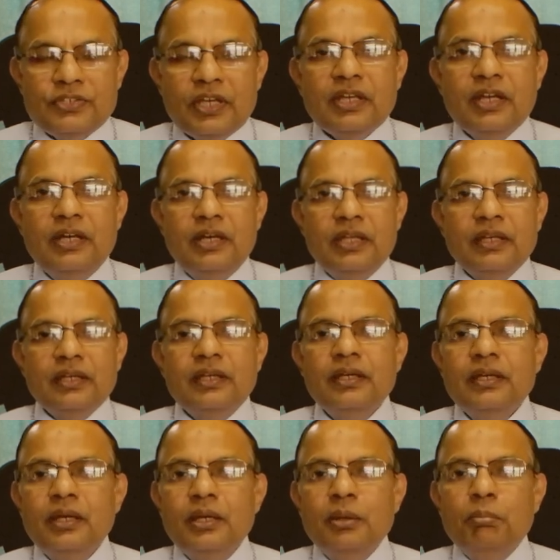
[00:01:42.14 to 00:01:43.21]
Secondly,
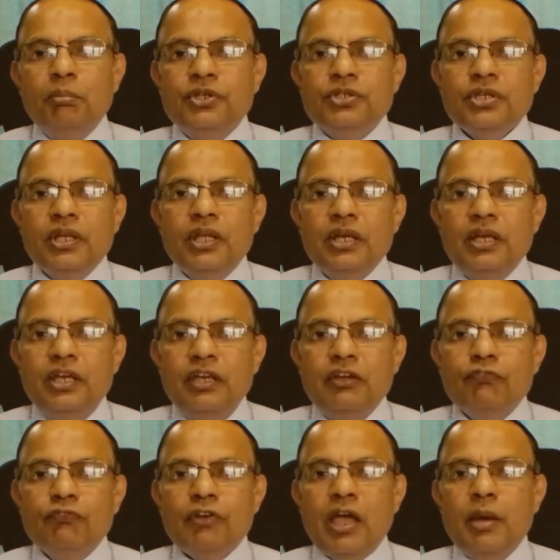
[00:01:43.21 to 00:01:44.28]

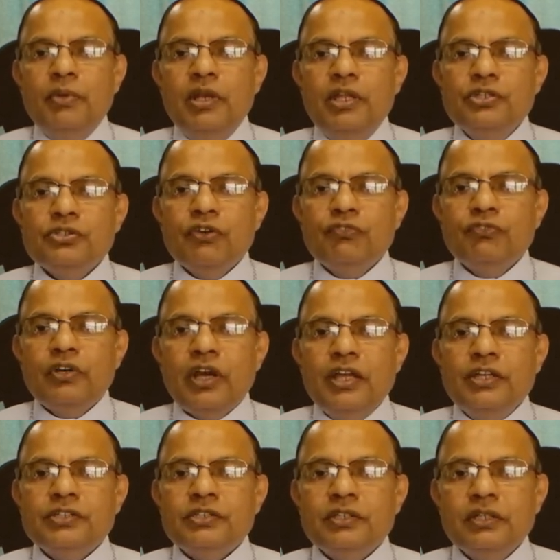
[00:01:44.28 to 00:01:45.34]
Missionary Families of
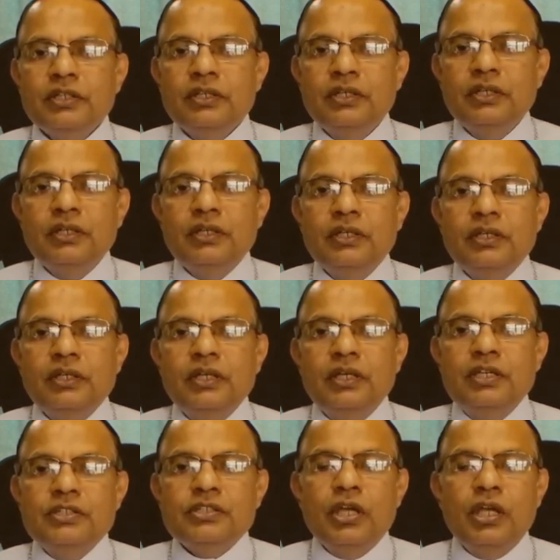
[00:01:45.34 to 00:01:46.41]
Christ
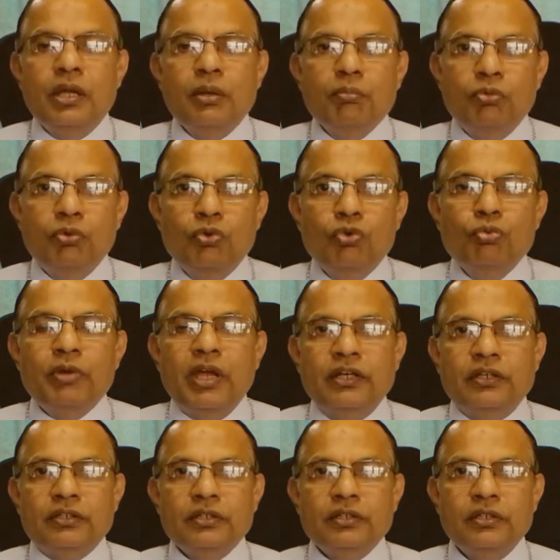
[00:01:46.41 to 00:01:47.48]
is a
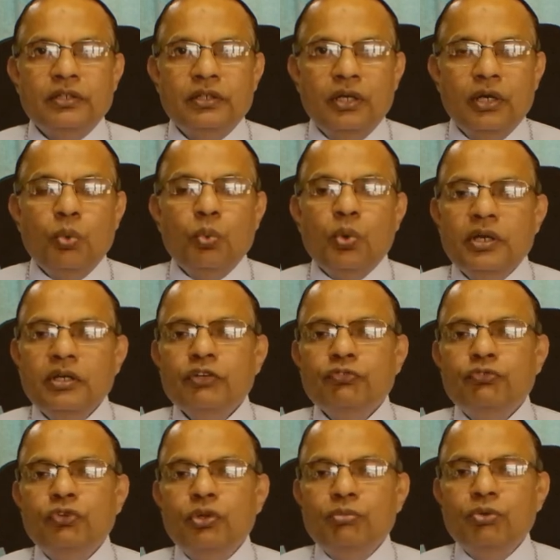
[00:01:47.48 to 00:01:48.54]
movement, a
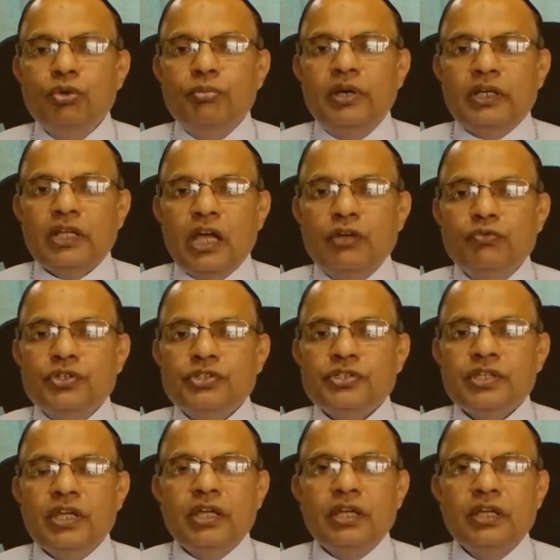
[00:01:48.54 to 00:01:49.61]
wonderful movement, I would
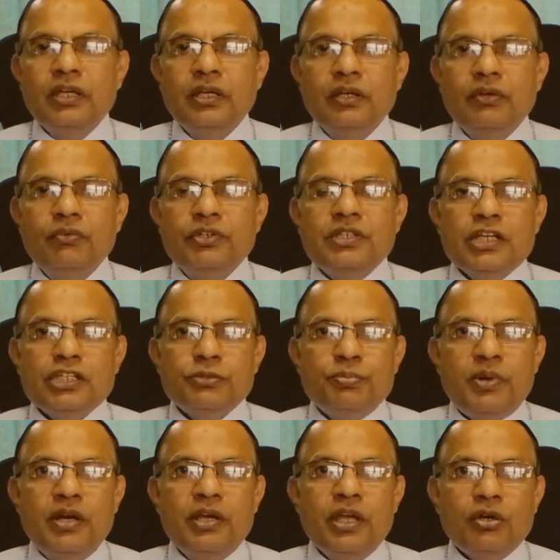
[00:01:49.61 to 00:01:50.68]
say, which has
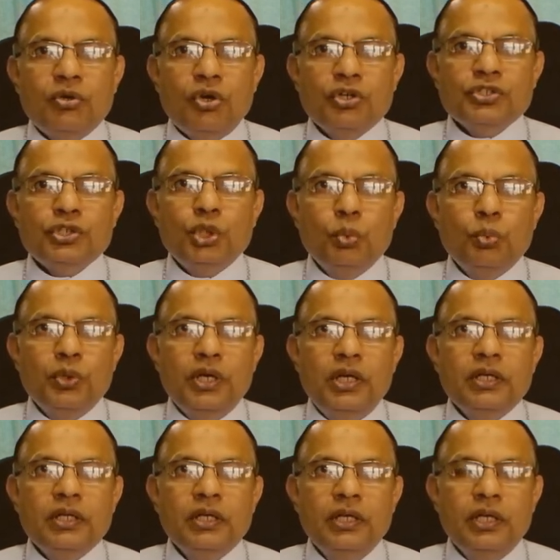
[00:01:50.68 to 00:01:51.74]
spread across the
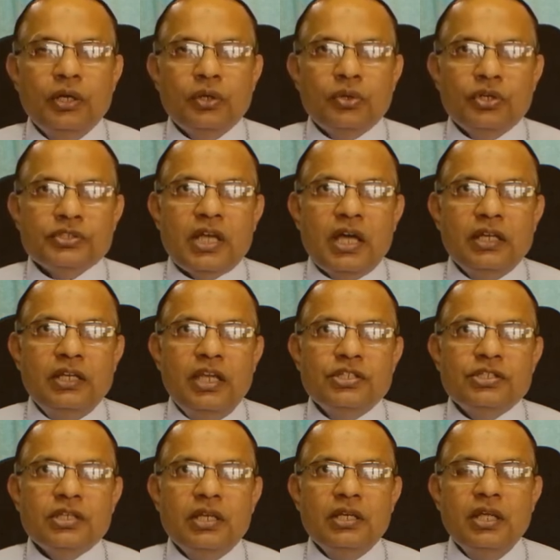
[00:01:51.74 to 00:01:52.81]
world, across our
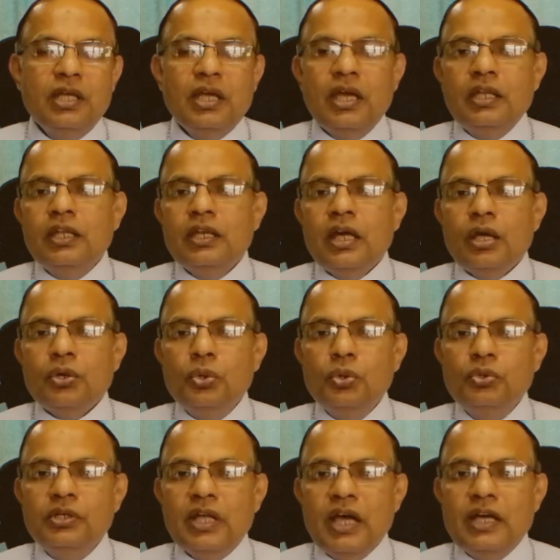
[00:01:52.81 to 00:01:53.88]
nation, and in our
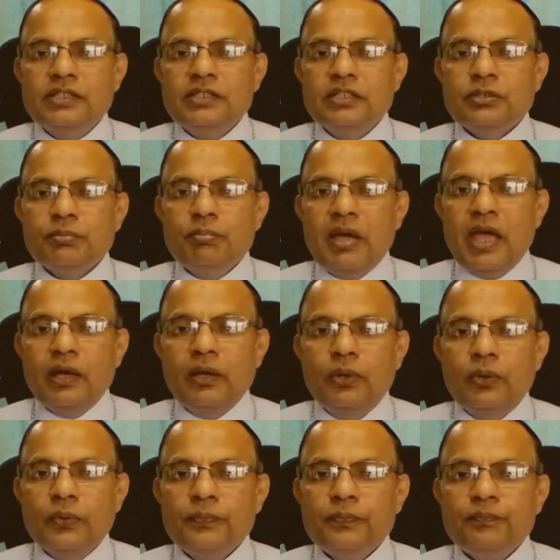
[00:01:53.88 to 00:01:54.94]
own diocese,
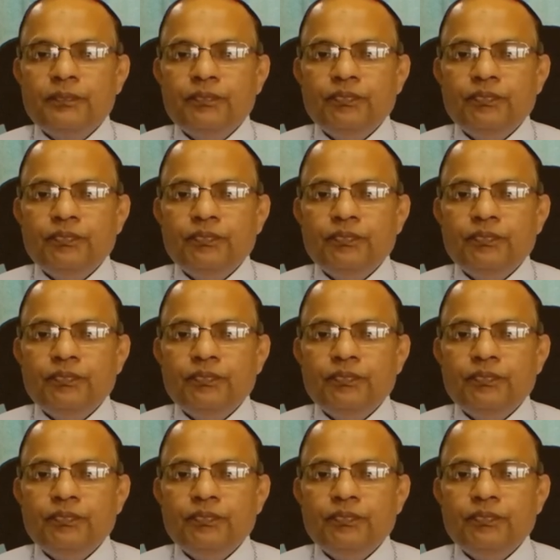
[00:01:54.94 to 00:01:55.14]
Mangalore.